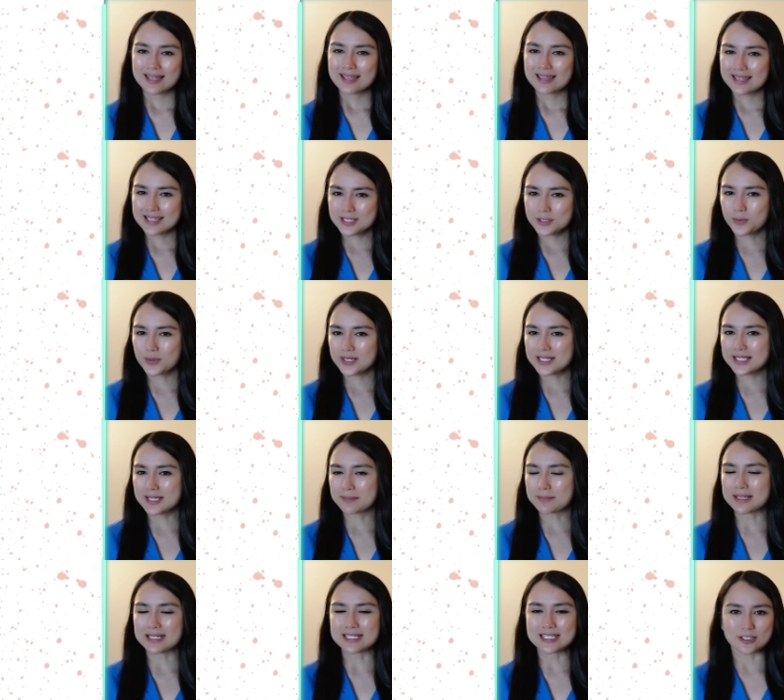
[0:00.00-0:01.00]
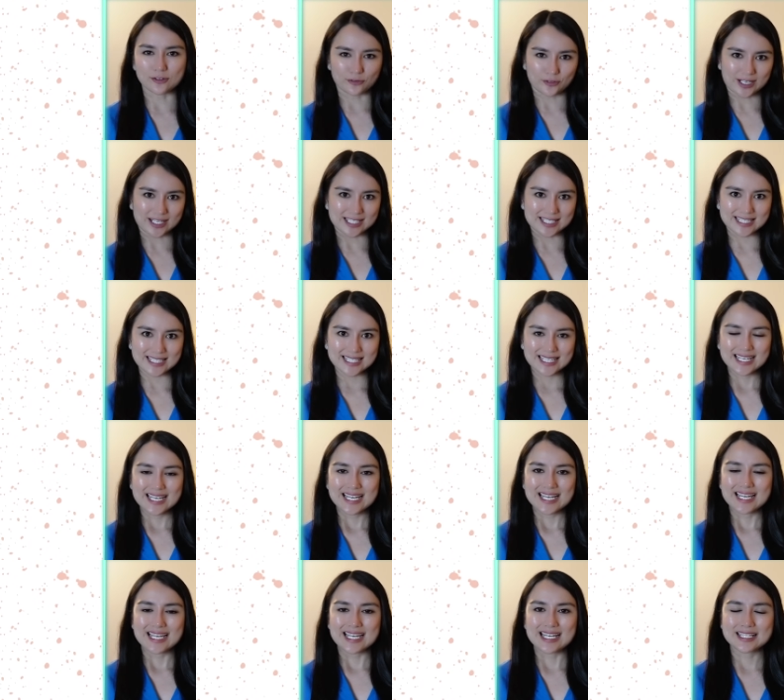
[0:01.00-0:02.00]
This one's a bit different.
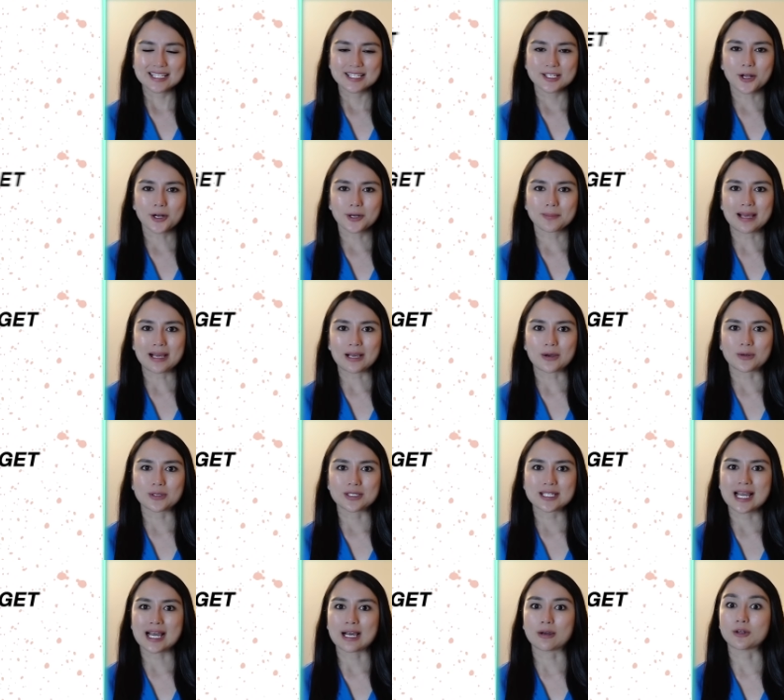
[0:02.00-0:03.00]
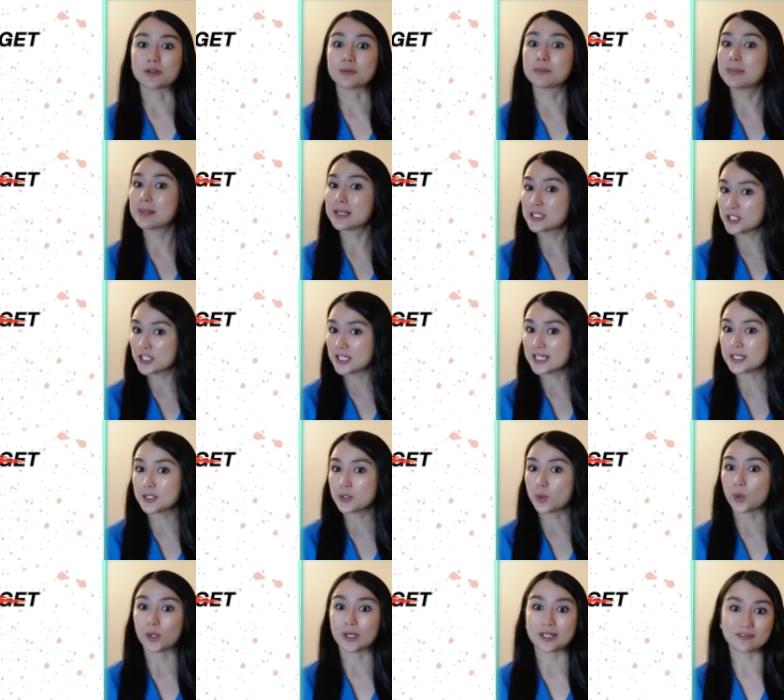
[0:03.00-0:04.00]
It's not about how to budget
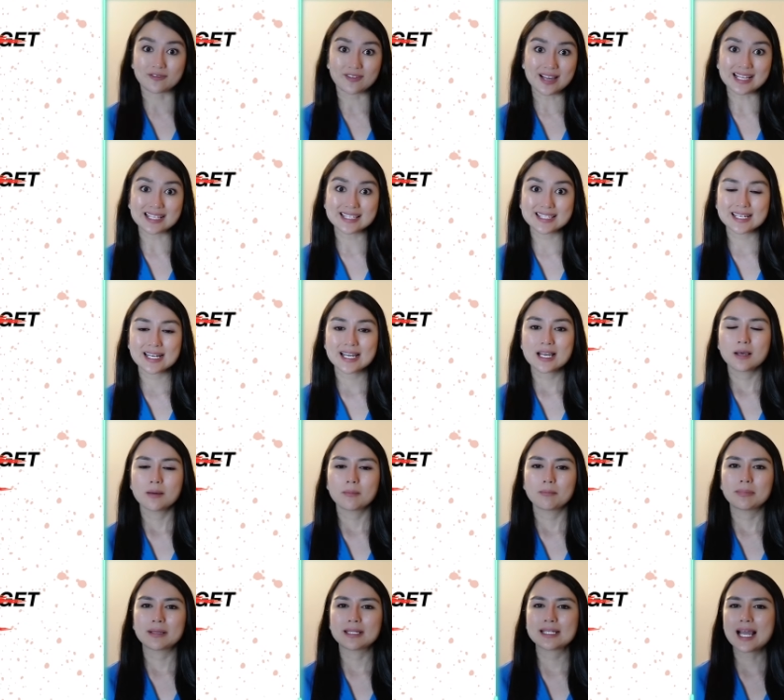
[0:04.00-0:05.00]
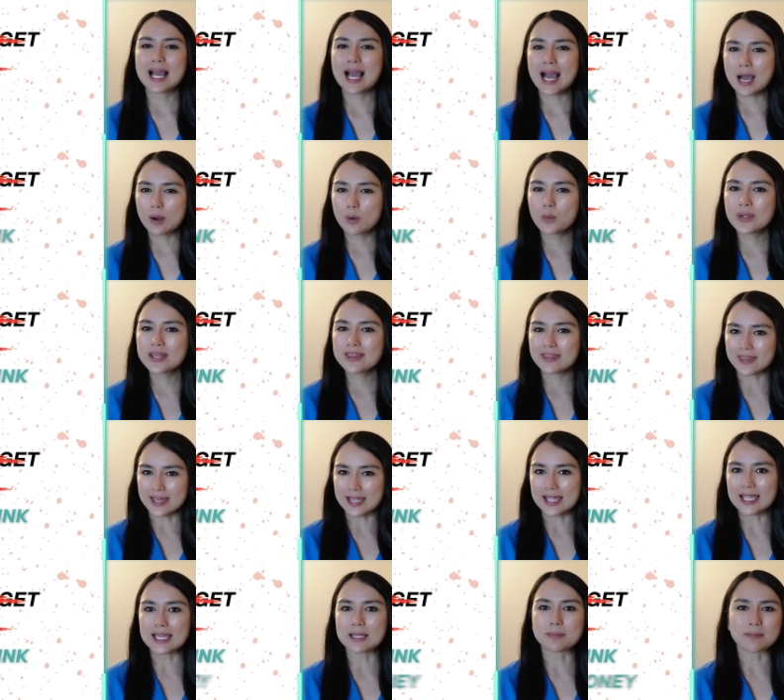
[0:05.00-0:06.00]
or invest, but how we
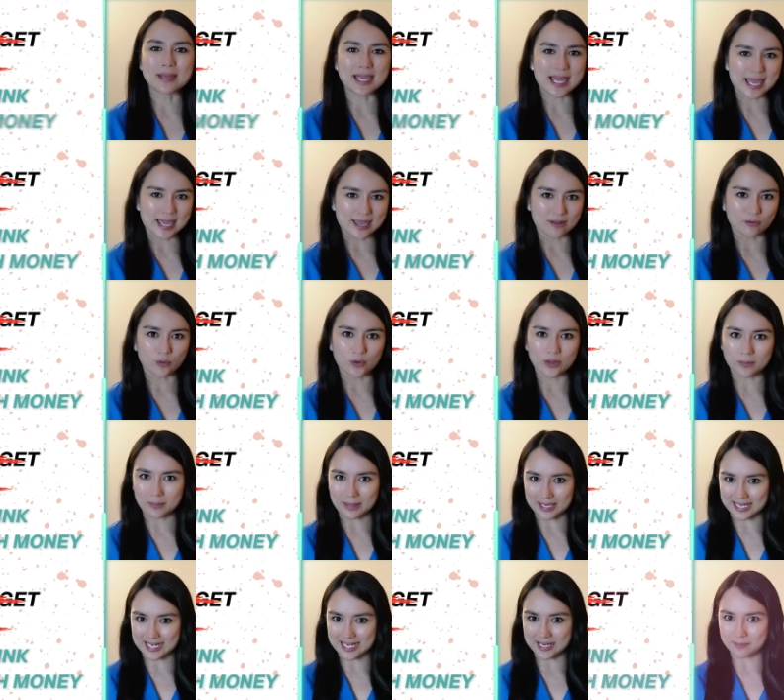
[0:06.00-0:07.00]
think and behave with money.